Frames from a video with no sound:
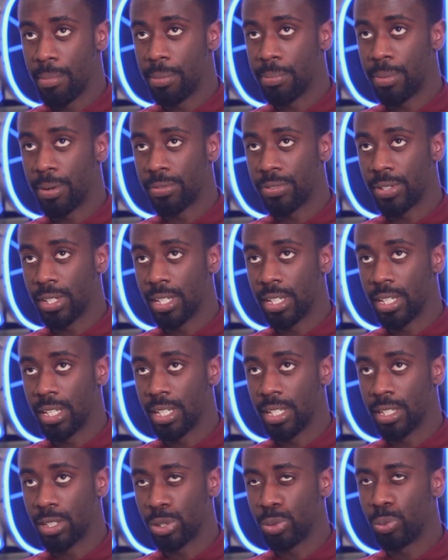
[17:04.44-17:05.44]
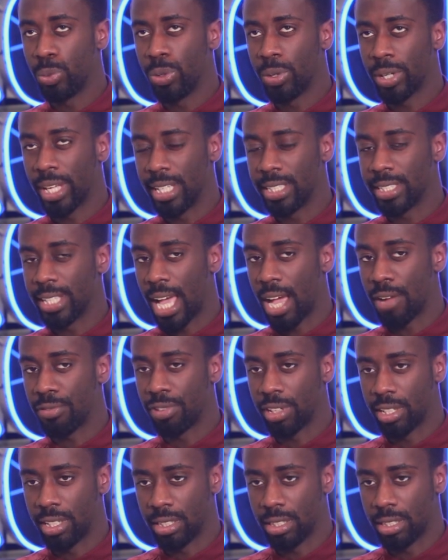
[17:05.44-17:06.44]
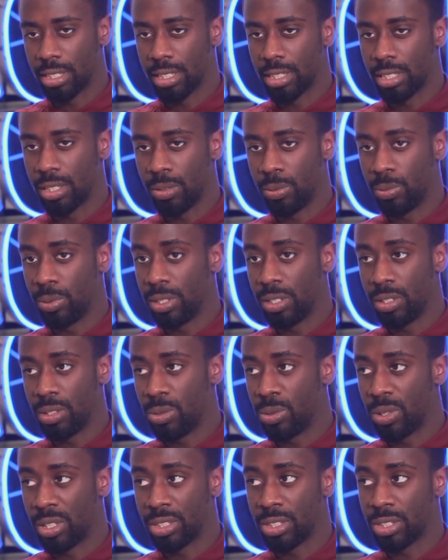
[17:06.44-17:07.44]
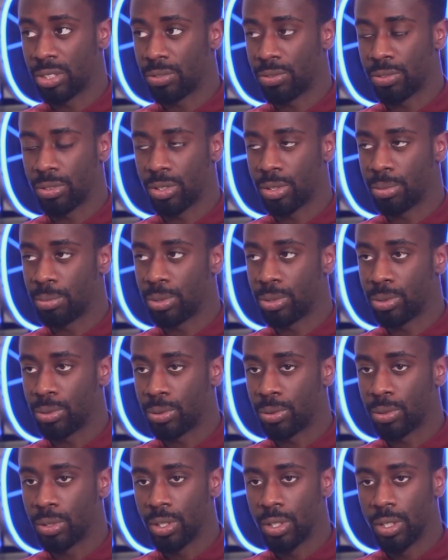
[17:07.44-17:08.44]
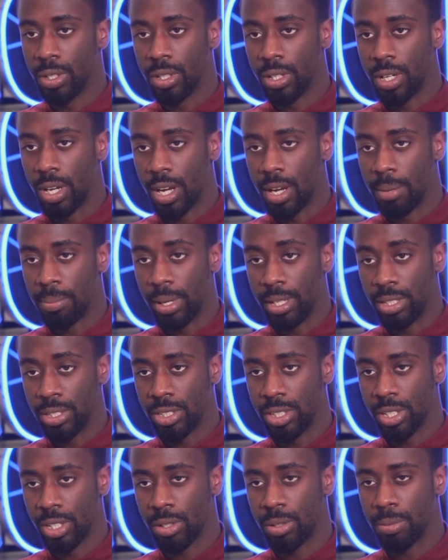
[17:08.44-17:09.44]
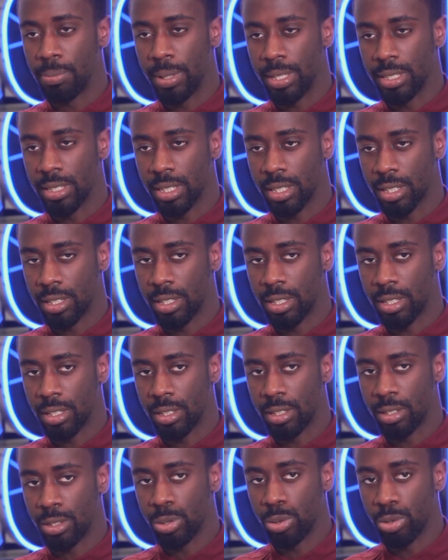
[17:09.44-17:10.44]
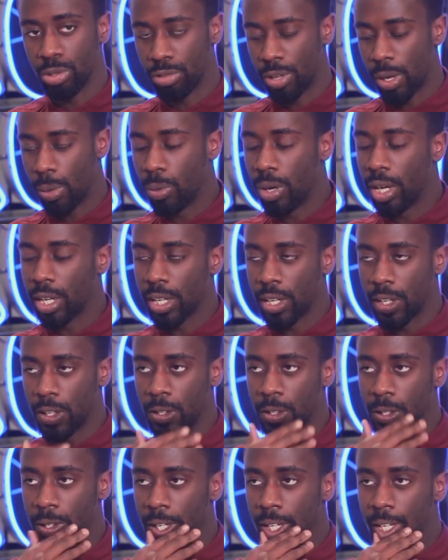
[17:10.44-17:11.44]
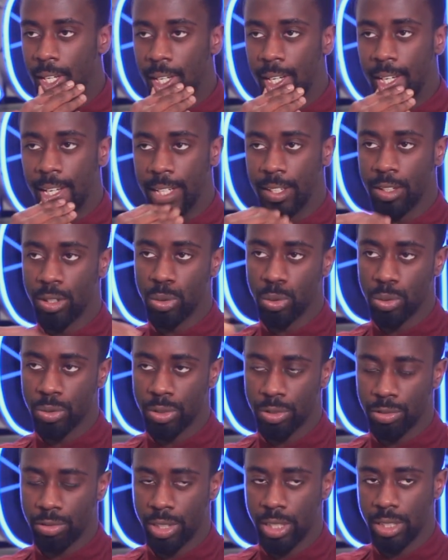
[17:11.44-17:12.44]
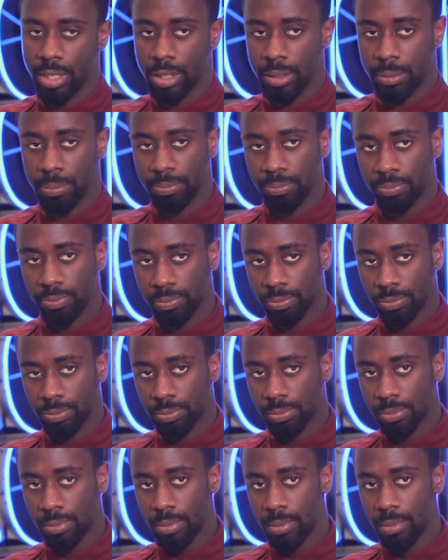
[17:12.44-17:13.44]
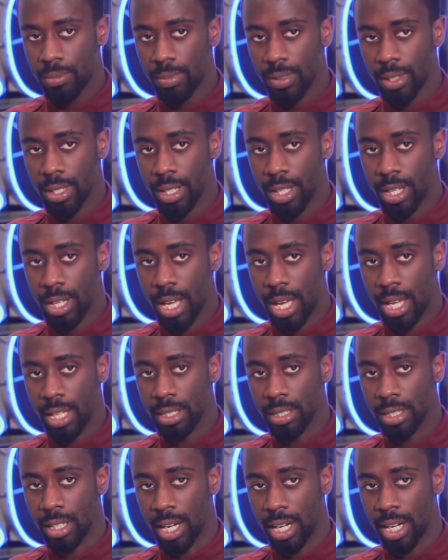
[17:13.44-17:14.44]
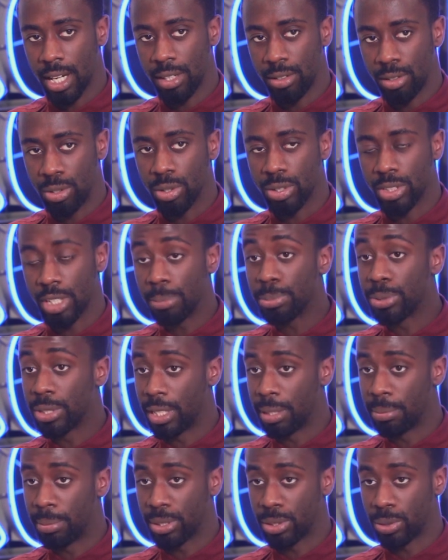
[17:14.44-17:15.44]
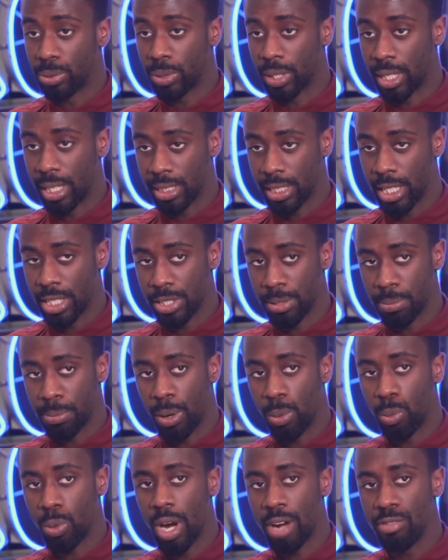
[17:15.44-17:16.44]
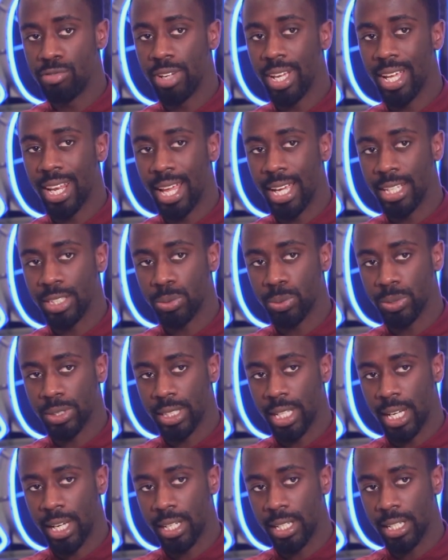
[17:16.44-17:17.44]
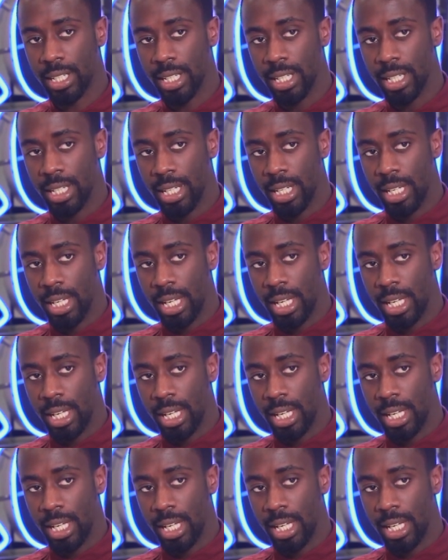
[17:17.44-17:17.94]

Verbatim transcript: I remember thinking, because we were against Afrikids, who are just a phenomenal NGO based in Ghana, doing great work in the northern region. And I kind of looked up to them as an organization, but what I realized was that,